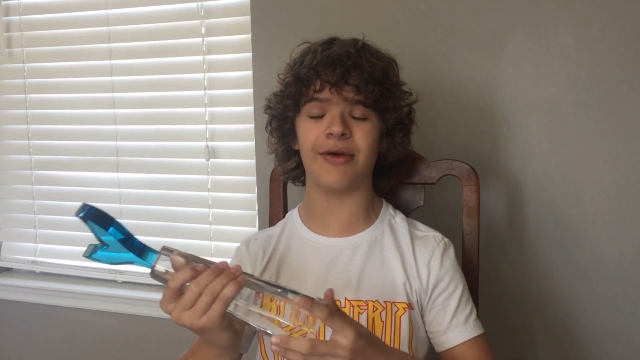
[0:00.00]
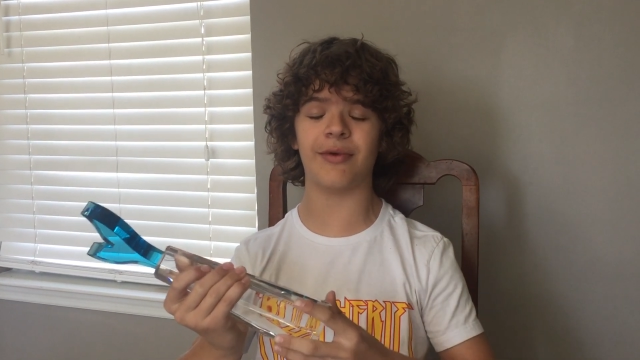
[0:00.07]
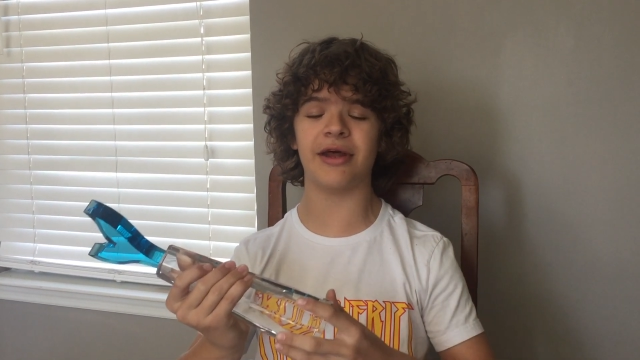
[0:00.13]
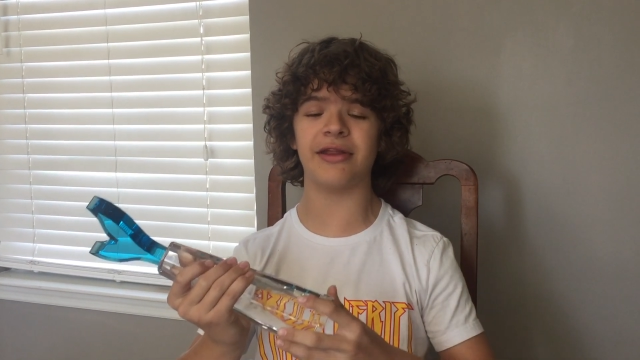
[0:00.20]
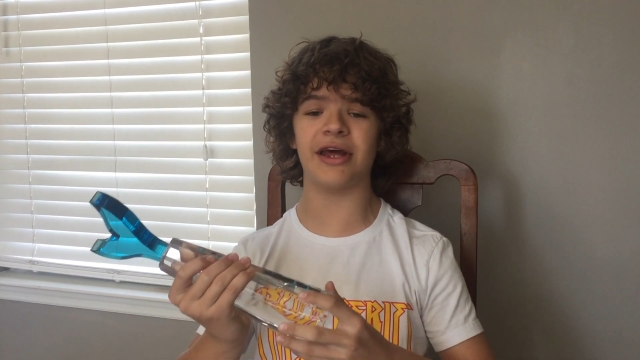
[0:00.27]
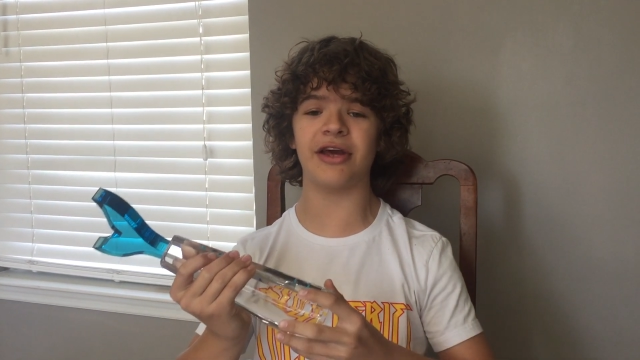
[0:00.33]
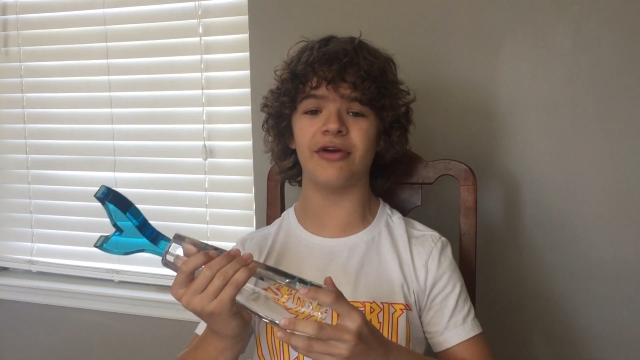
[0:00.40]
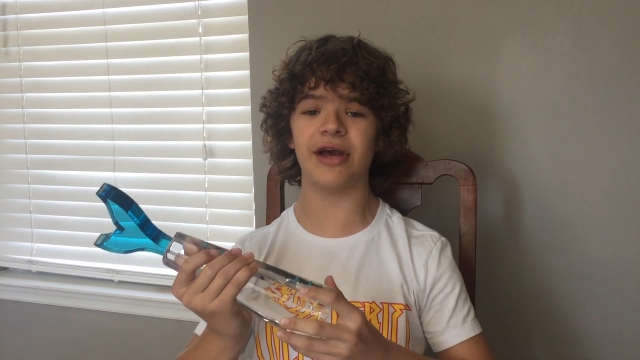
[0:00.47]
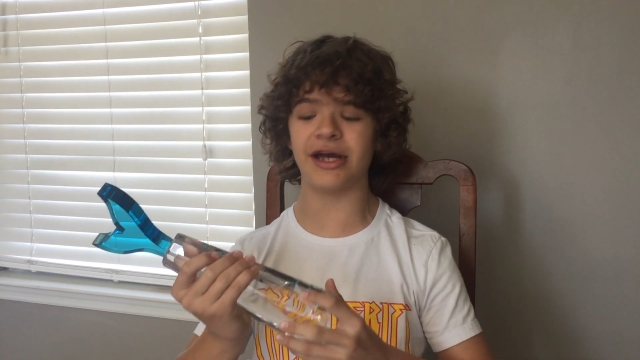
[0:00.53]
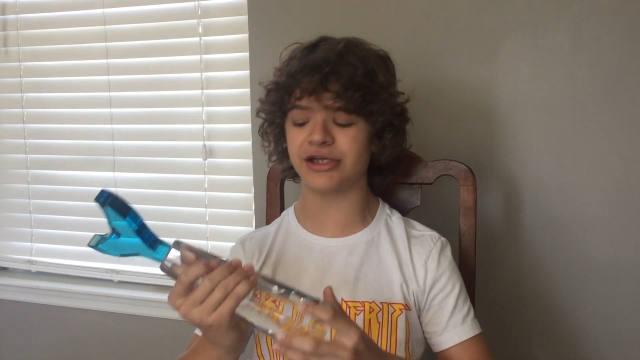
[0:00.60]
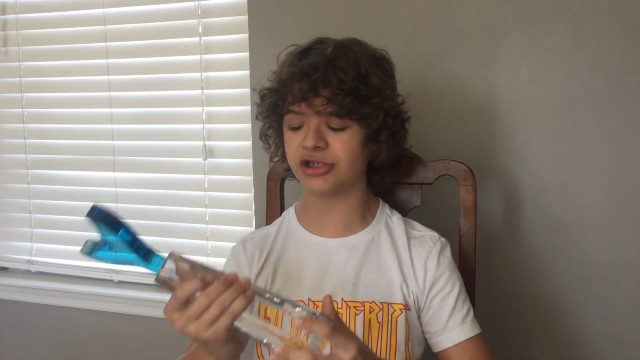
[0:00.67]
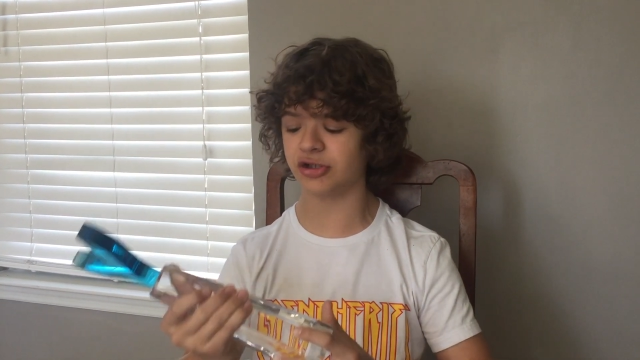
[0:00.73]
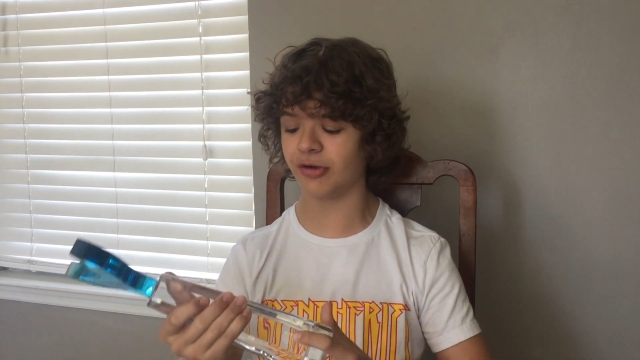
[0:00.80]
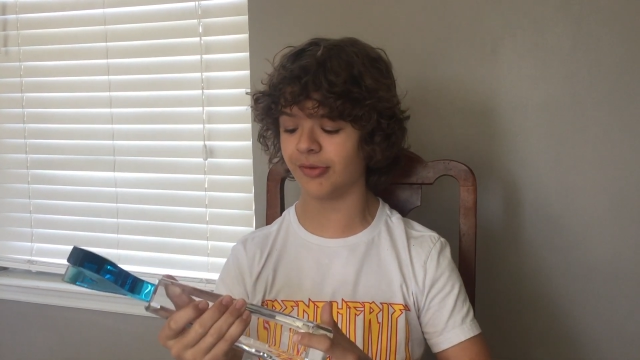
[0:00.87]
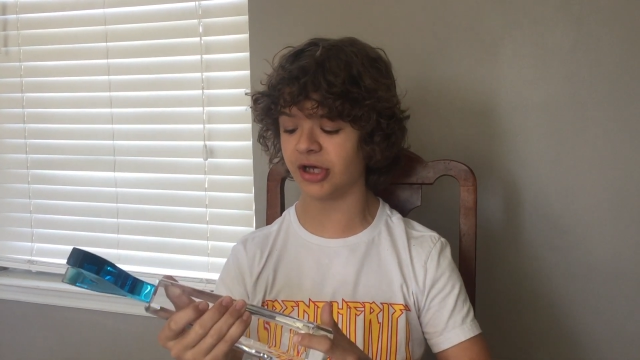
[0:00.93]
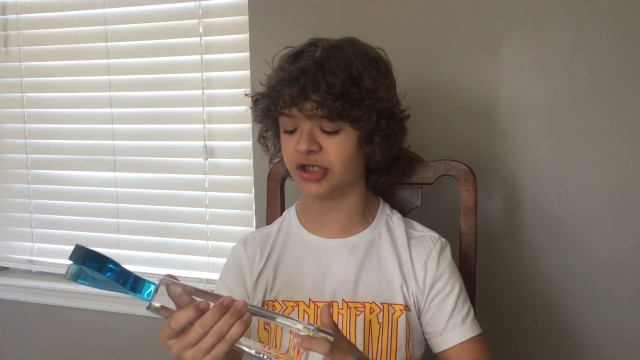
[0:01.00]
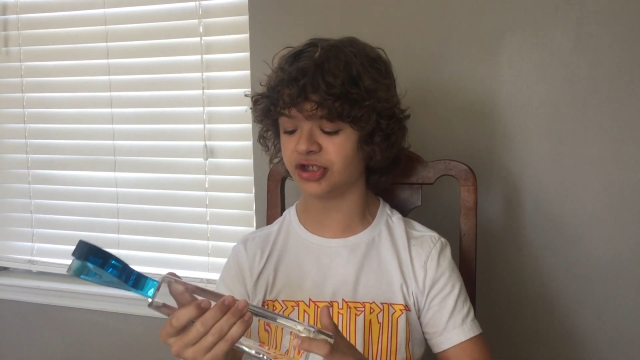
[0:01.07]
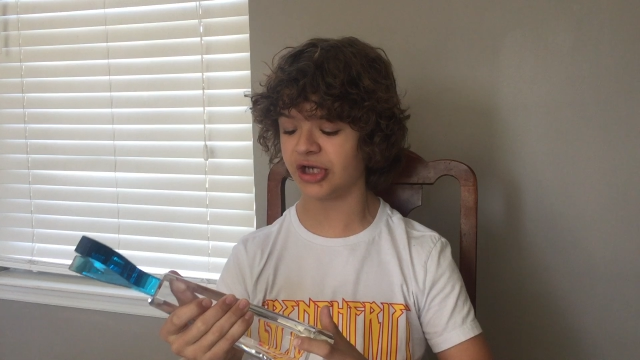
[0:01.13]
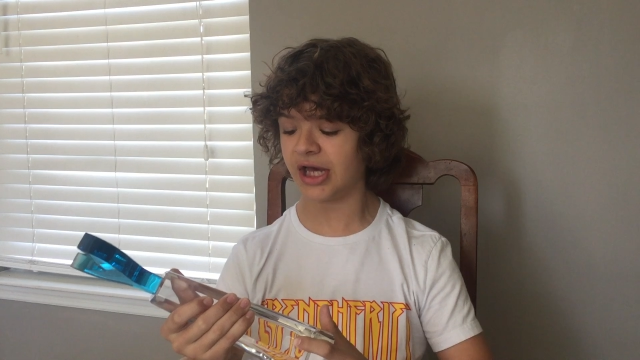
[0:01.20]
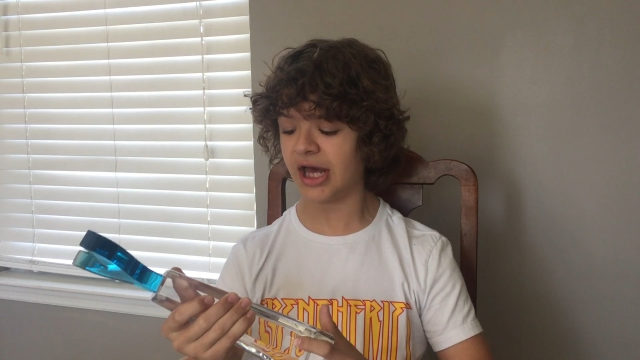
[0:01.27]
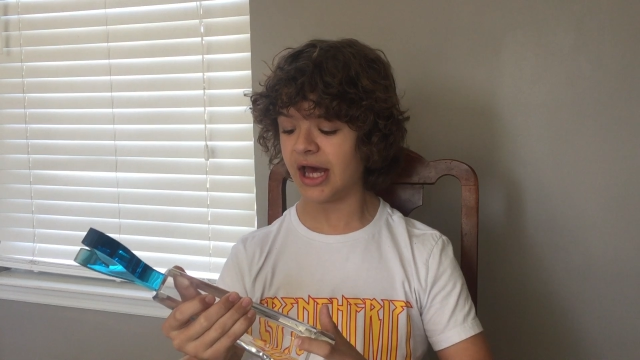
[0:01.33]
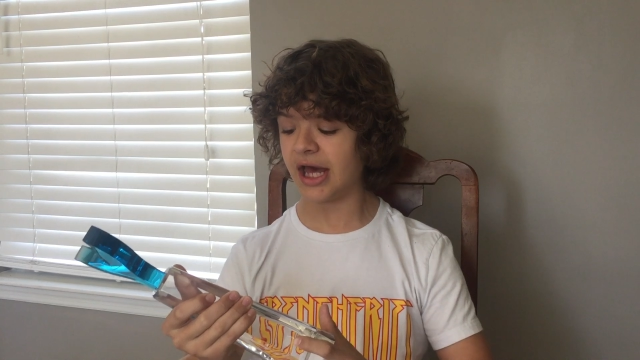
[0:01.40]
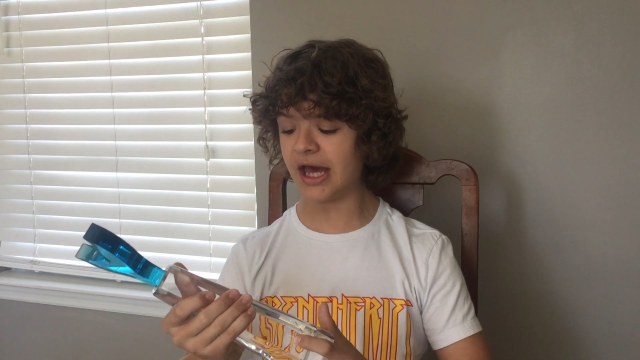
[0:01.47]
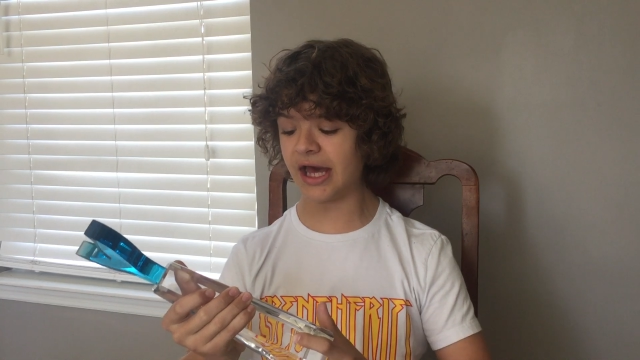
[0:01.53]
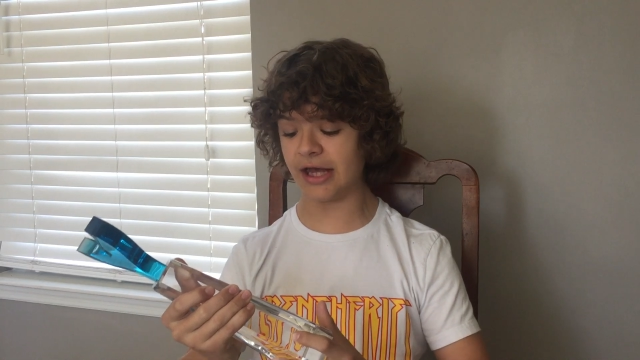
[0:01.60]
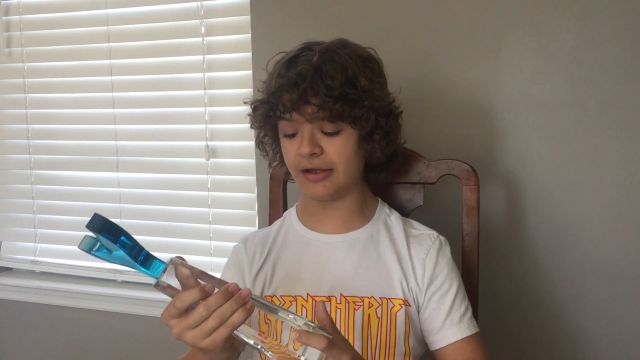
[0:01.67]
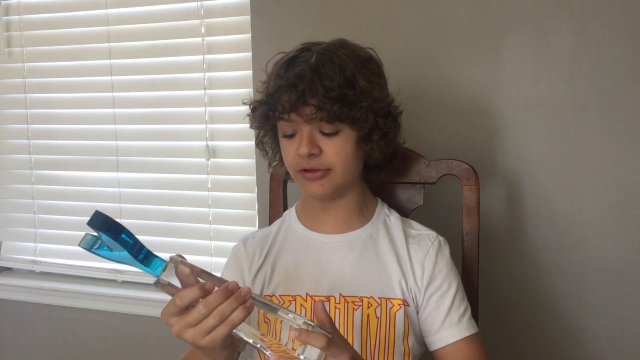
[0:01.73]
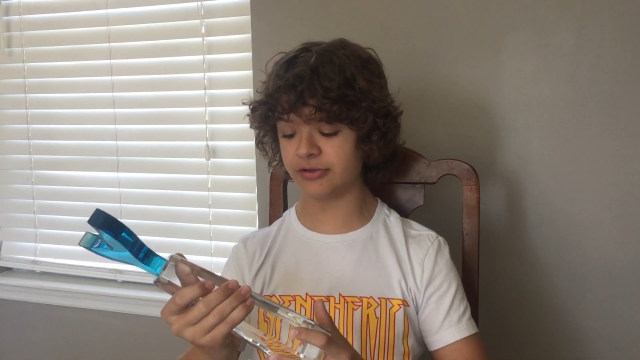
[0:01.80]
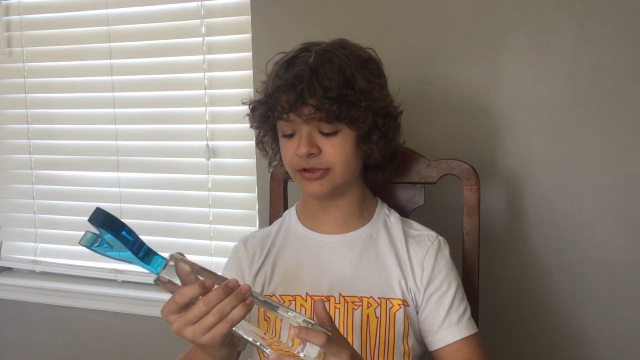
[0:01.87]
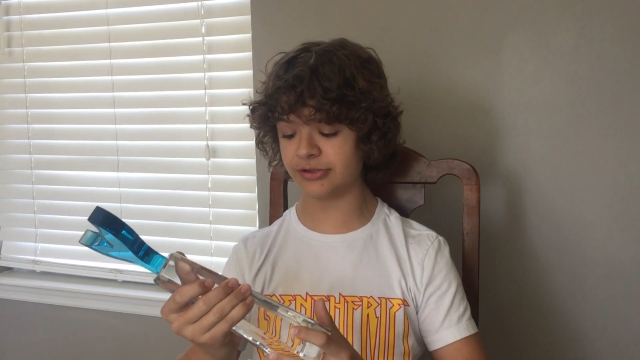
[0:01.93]
I want to thank you guys so much,
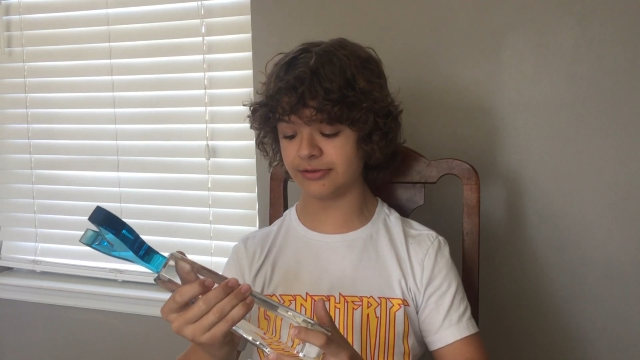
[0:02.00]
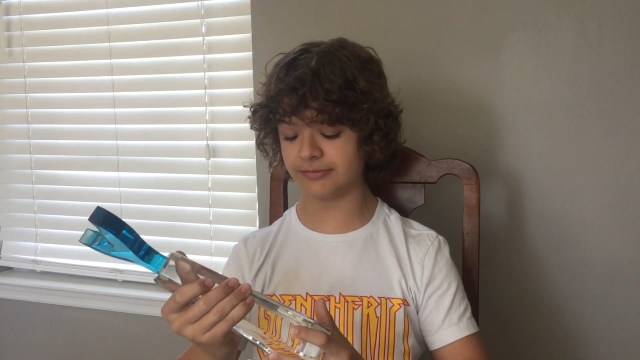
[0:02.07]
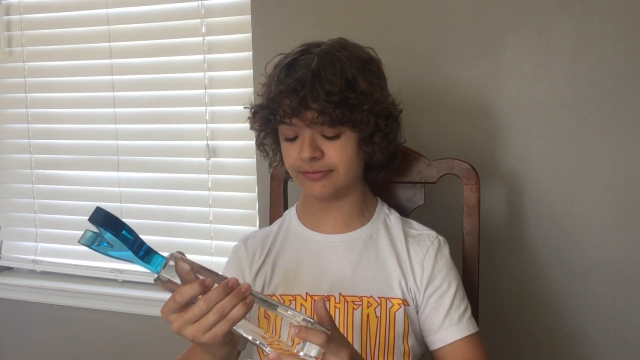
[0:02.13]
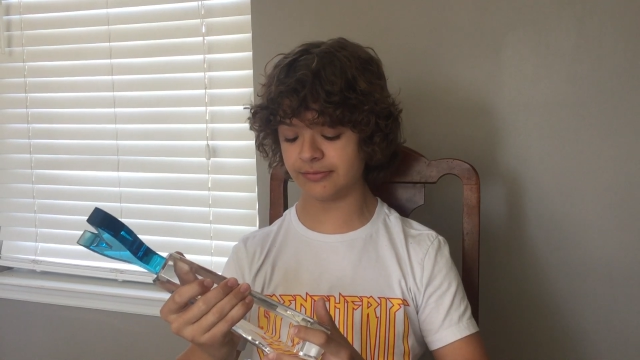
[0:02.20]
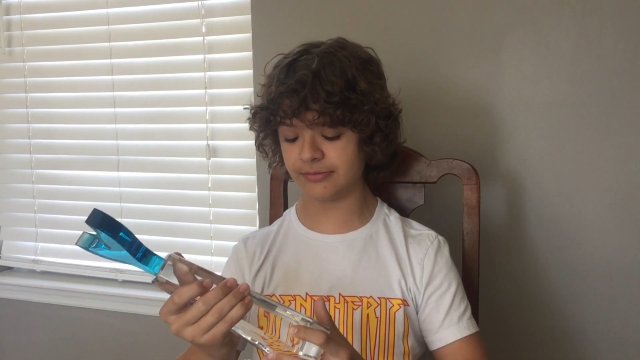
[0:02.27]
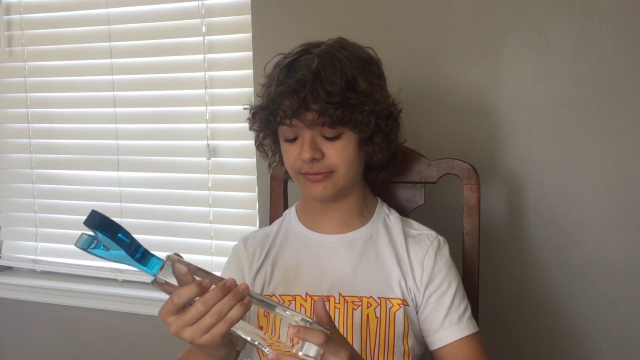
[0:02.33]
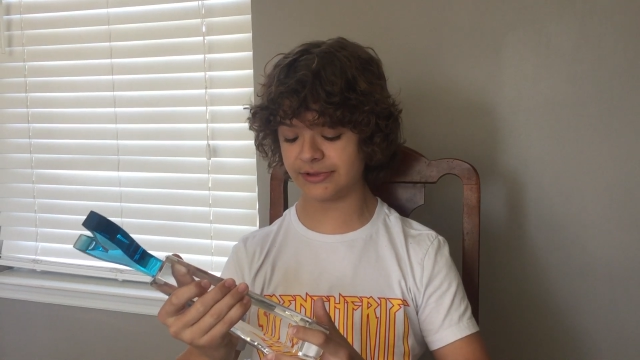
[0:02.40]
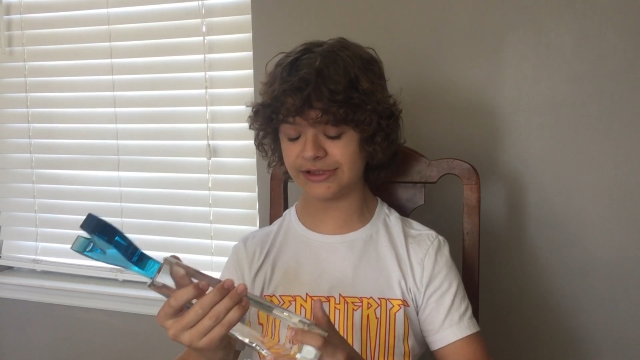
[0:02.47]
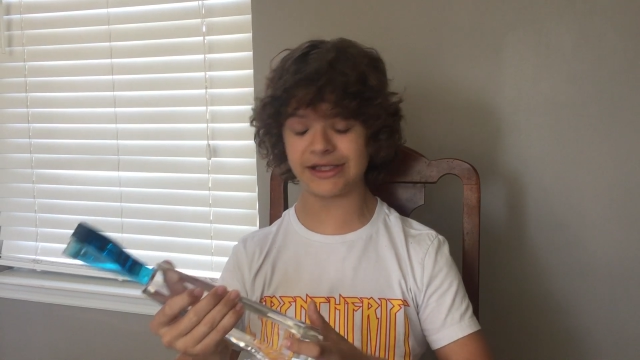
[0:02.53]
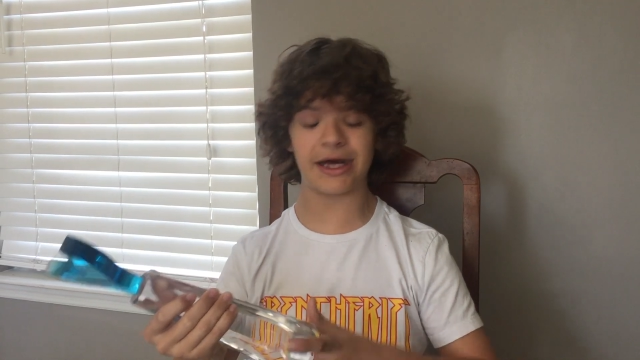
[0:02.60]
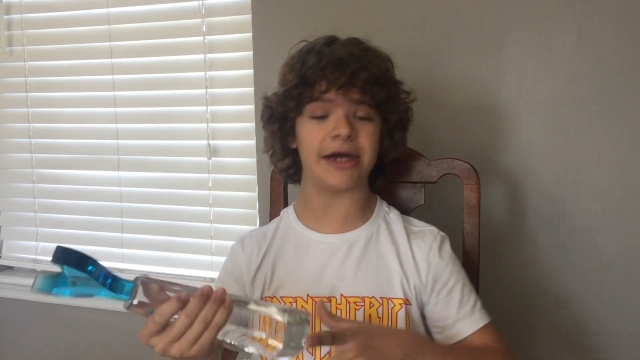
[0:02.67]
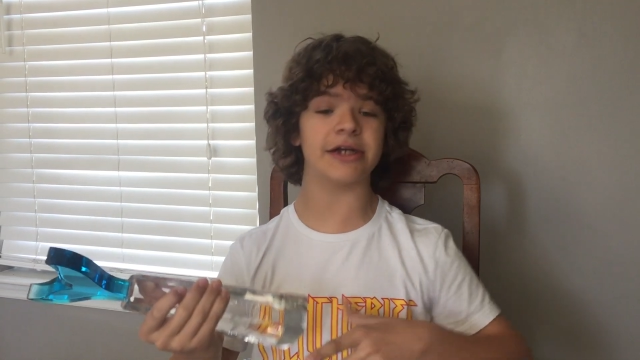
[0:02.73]
and just,